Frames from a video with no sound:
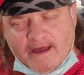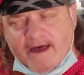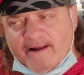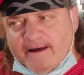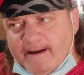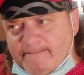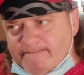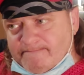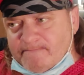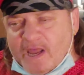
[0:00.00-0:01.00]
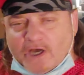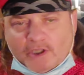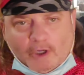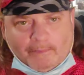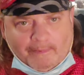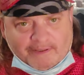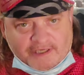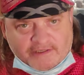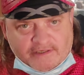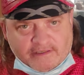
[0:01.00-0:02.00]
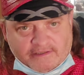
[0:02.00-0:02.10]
and global positioning